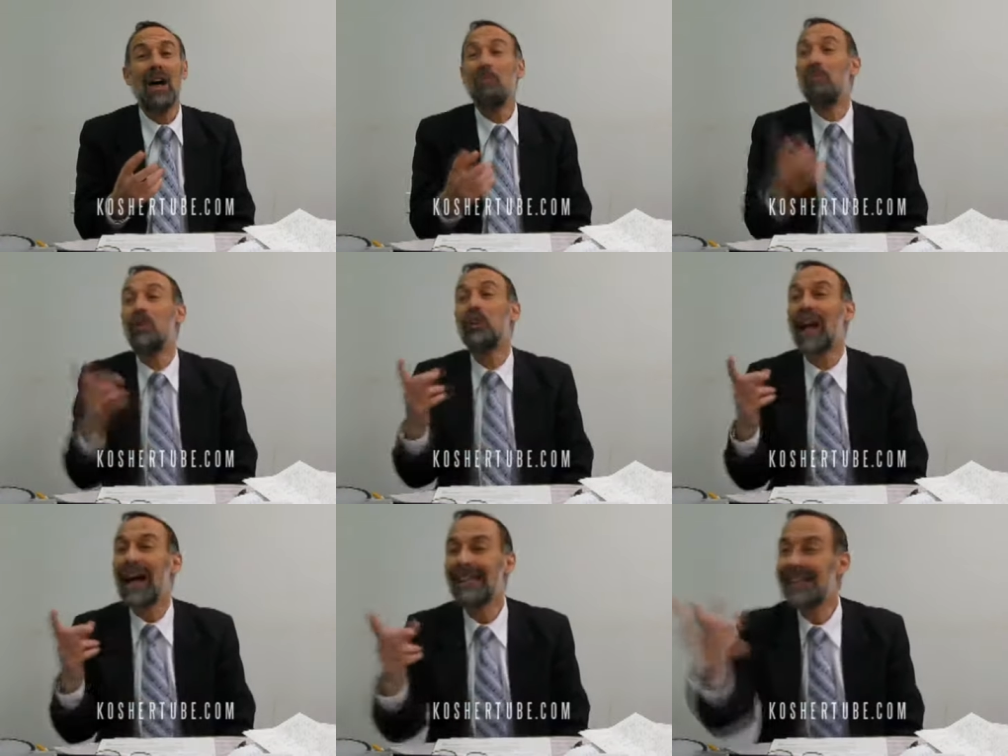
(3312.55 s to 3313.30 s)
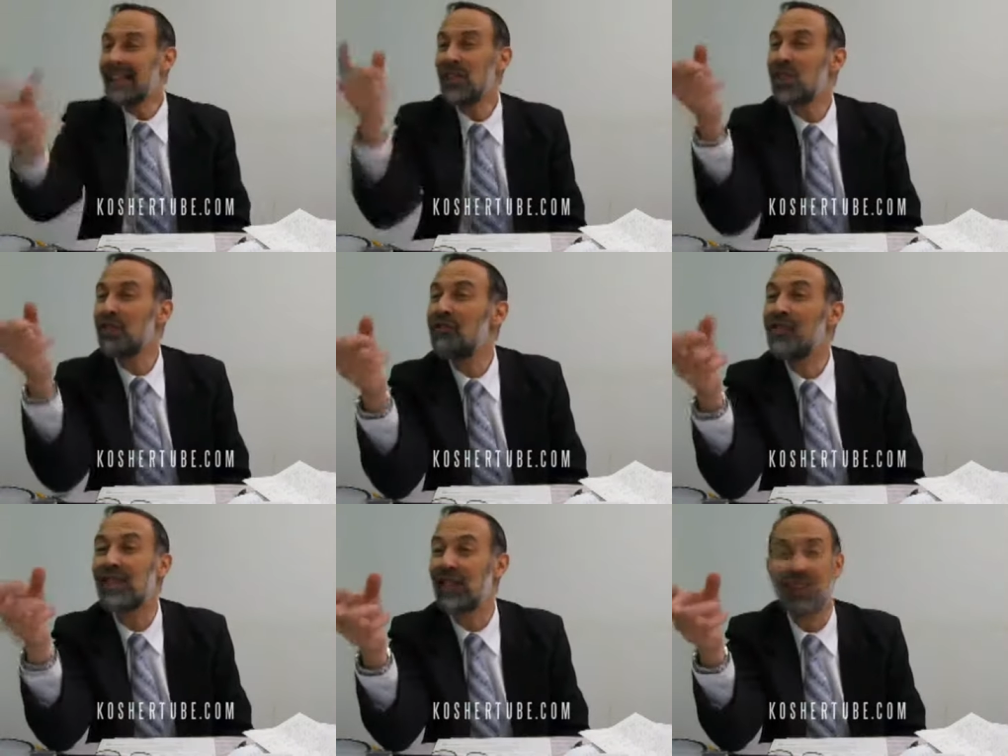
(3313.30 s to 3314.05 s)
Busha is not just a
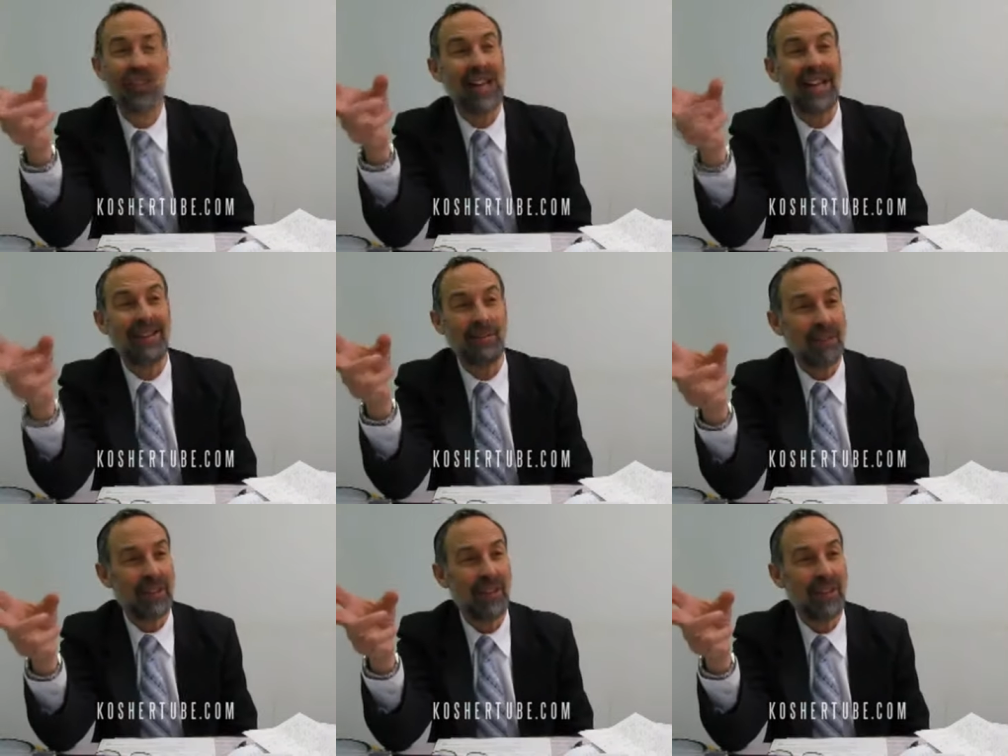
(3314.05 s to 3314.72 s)
physical sentiment.